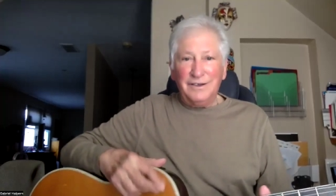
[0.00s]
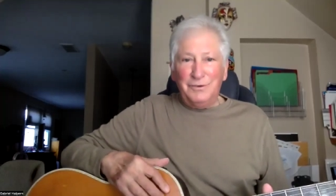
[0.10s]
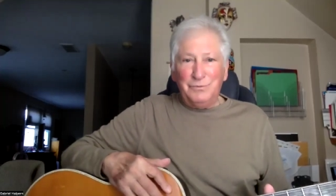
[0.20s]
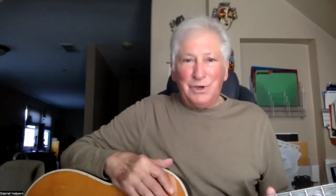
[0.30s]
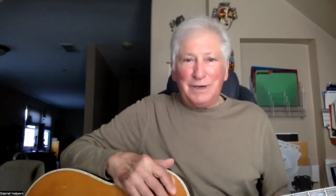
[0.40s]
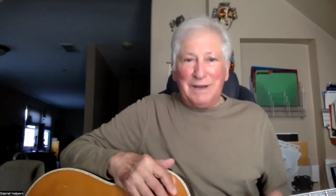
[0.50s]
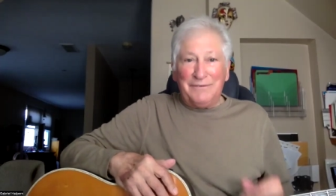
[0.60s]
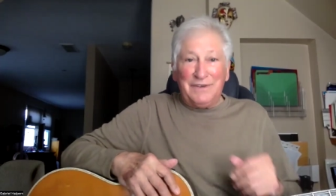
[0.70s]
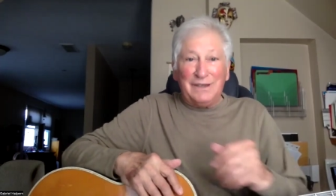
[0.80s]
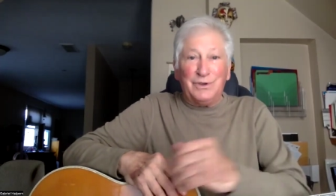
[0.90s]
Good morning,
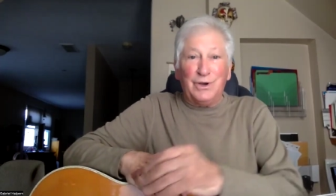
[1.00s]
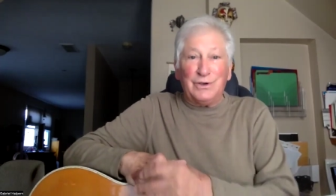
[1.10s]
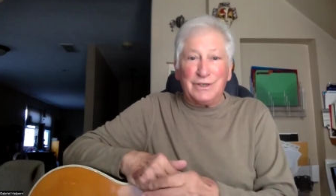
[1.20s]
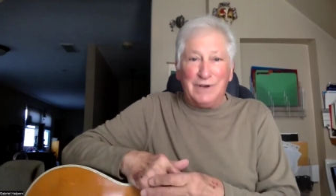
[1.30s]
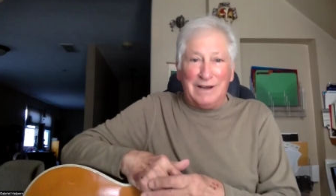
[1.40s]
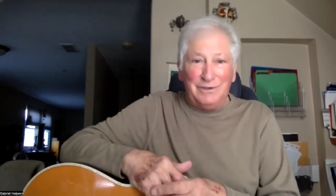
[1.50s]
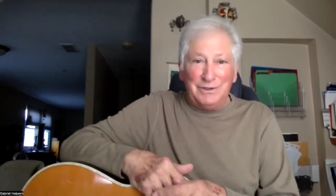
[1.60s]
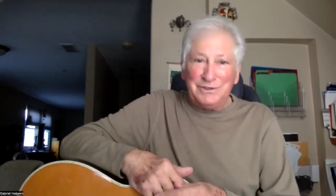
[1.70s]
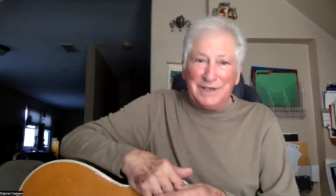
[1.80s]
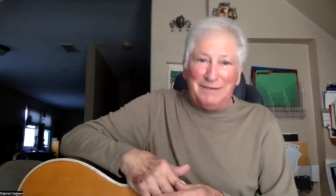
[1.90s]
my fellow yogic
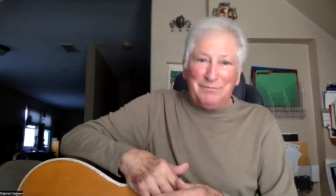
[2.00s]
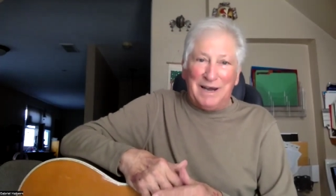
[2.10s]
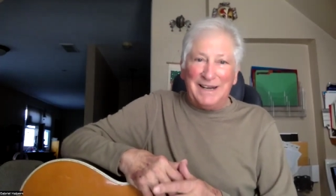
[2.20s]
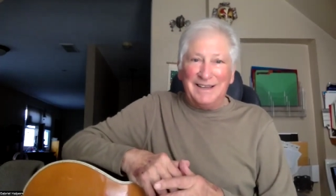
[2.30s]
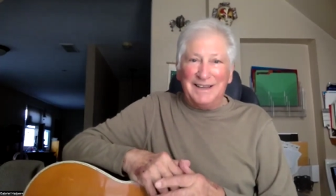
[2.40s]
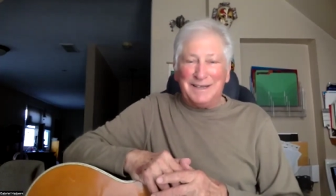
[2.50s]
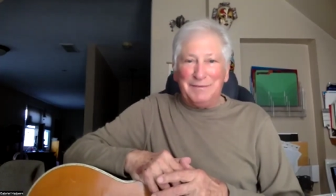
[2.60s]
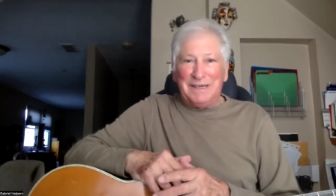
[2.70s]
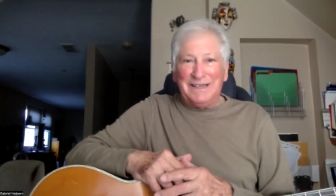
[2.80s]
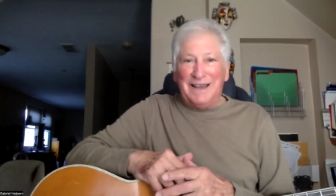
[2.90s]
travelers. I'm mighty glad to
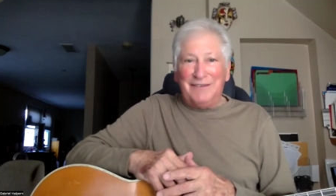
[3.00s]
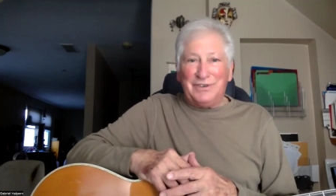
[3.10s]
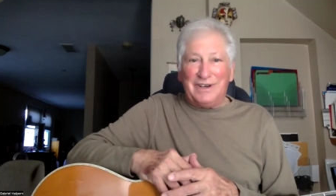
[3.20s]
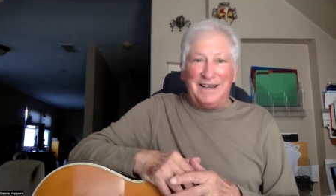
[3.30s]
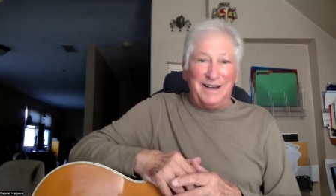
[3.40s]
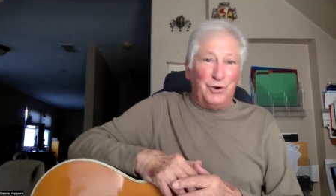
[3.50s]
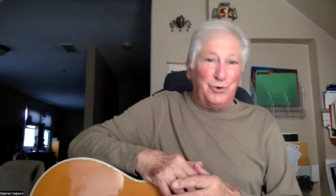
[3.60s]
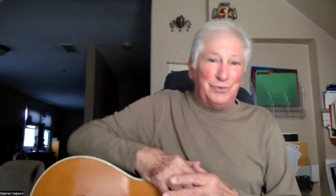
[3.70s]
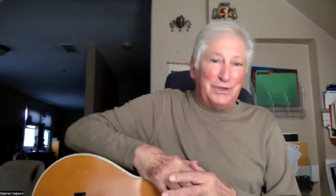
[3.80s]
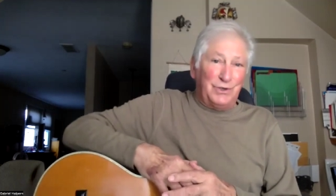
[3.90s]
be alive today, and I
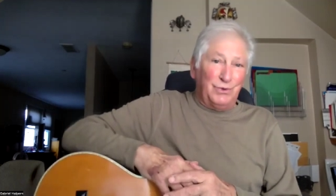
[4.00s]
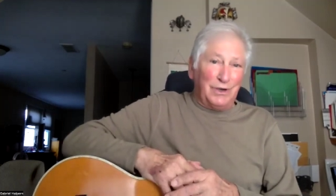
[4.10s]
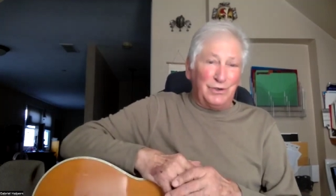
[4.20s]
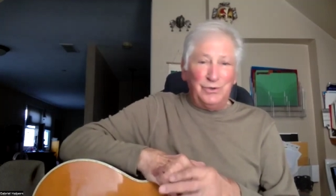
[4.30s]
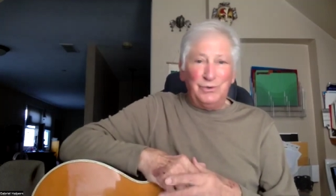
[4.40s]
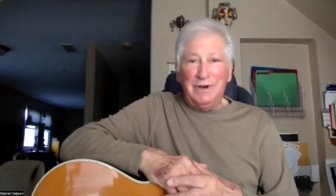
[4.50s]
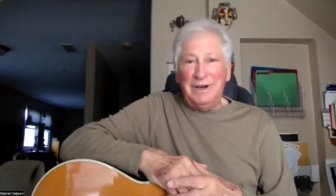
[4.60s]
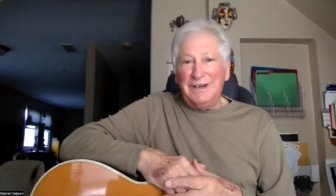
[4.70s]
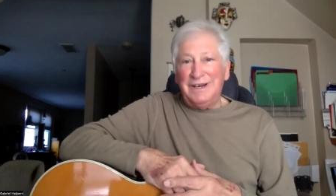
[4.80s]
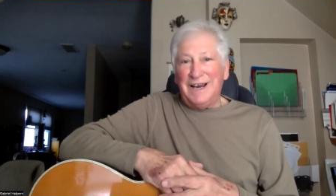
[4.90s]
hope that you are too
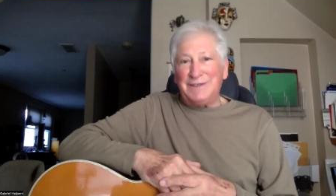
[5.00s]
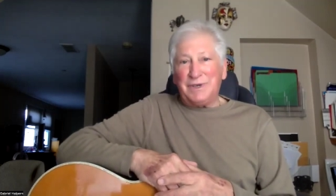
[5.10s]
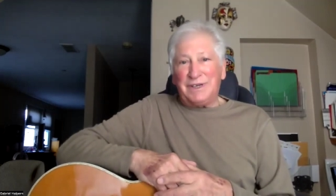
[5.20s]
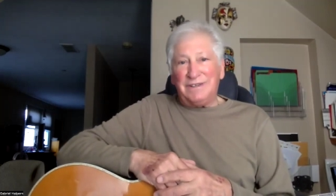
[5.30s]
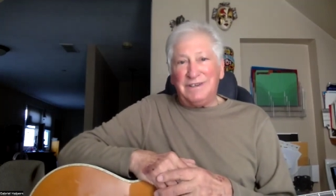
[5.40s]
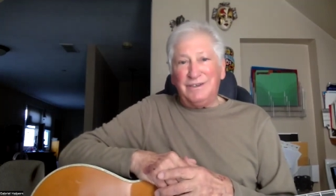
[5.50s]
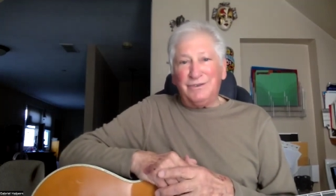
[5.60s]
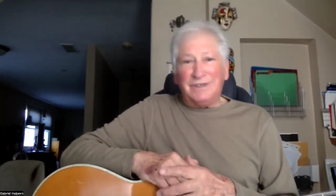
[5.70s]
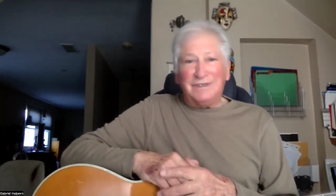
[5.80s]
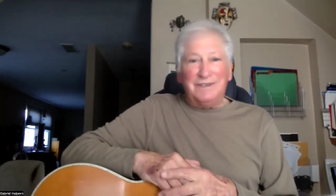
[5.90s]
as we
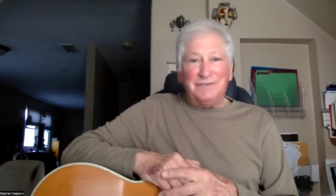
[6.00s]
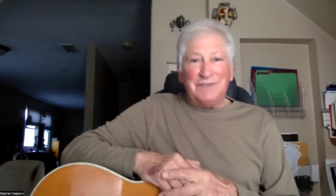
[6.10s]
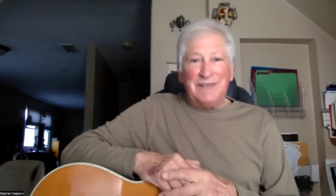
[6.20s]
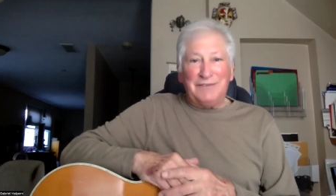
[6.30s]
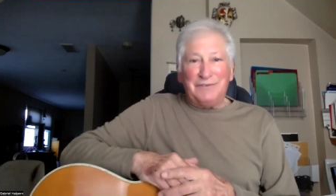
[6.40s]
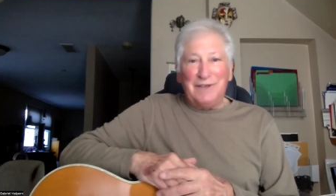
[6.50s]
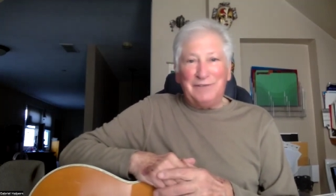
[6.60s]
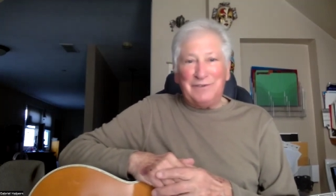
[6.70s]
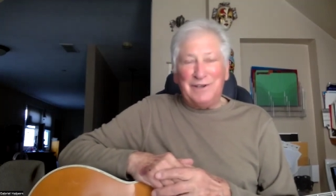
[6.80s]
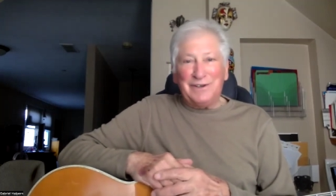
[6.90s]
continue to live, laugh,
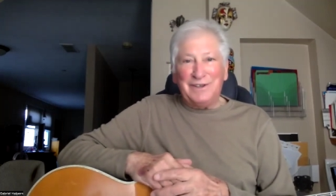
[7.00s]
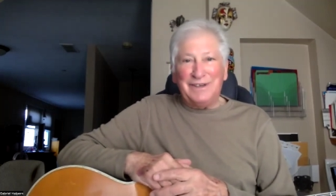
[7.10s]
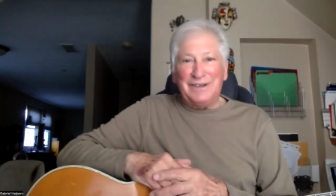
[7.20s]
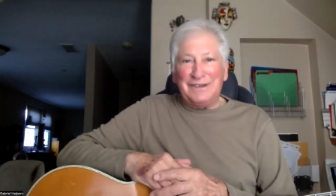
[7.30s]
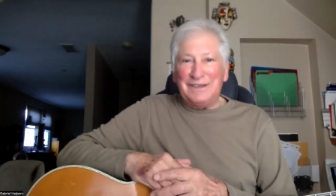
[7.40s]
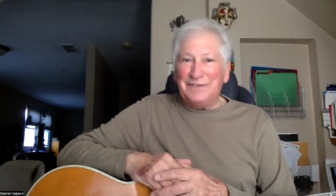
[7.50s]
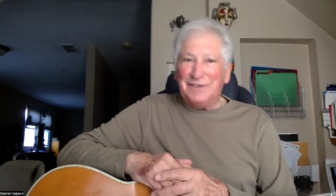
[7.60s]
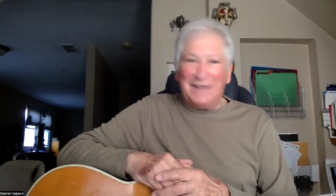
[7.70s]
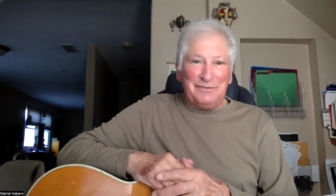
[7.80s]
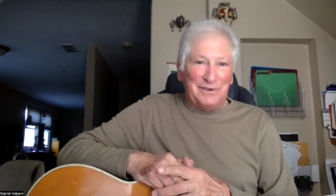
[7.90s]
love, learn, linger, and live
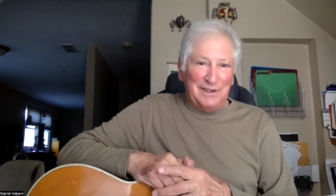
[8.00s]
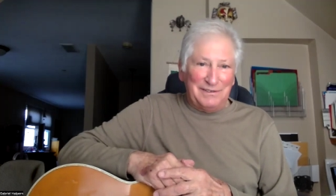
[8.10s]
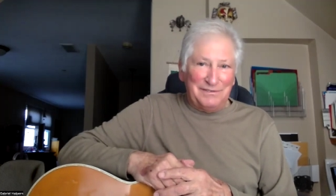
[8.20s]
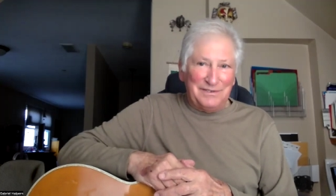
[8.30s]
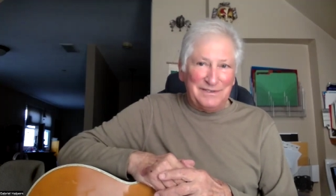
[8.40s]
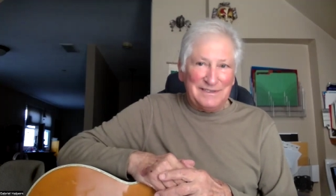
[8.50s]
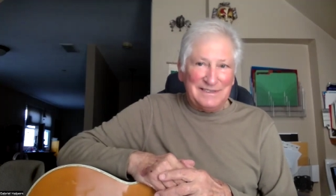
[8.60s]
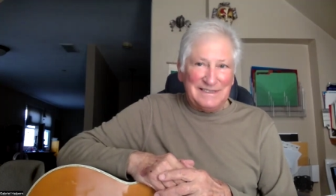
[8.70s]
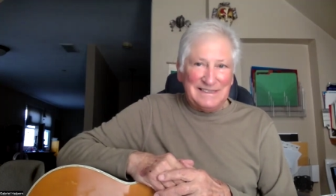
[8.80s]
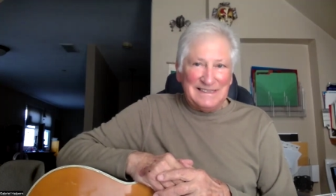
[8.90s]
the life we love.
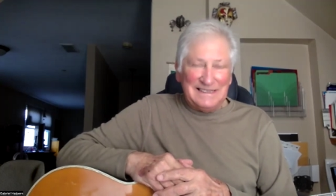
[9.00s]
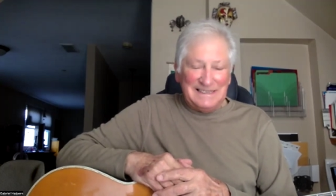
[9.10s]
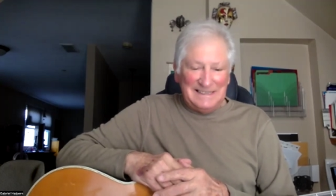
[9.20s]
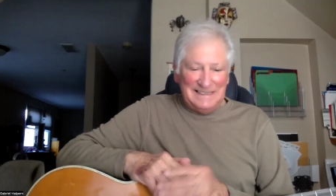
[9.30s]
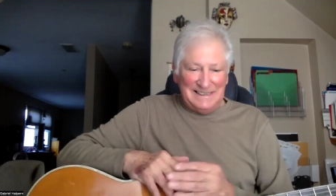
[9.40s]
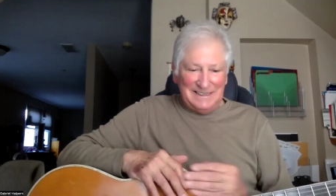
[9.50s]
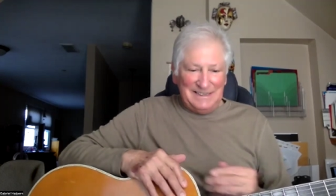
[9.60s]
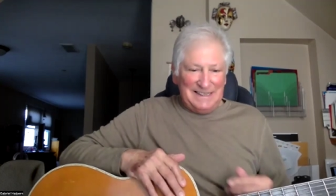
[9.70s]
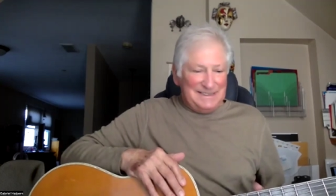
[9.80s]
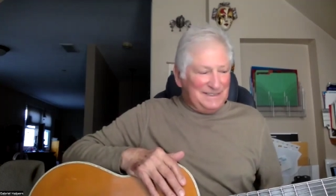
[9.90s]
All
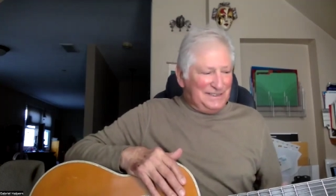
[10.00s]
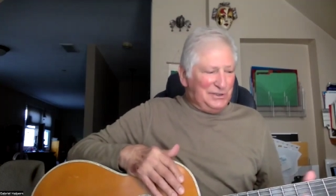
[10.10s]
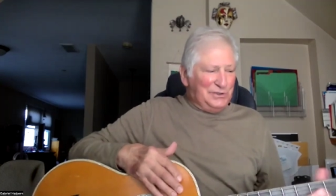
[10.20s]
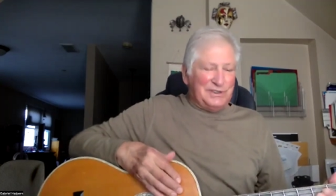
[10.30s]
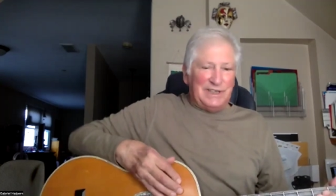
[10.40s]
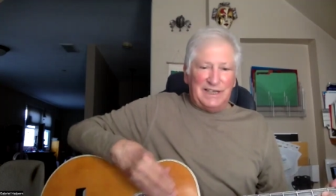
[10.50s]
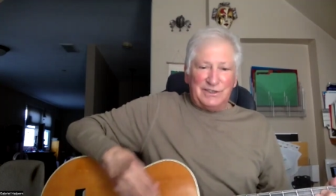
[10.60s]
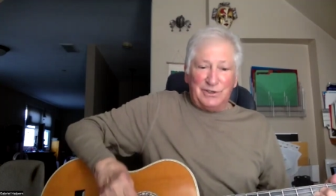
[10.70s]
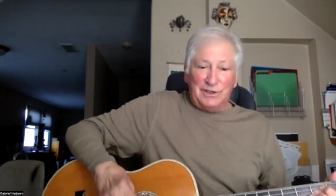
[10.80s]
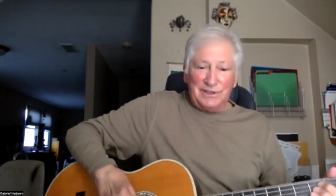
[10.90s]
right, Tuesday,
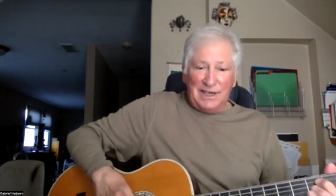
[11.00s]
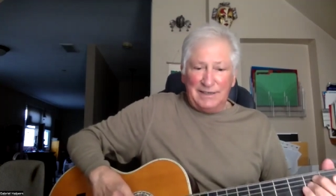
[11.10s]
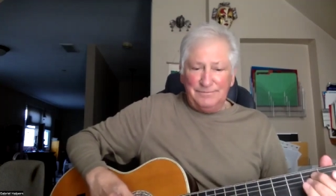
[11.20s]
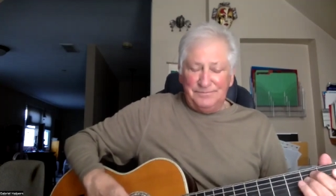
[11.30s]
Song Day,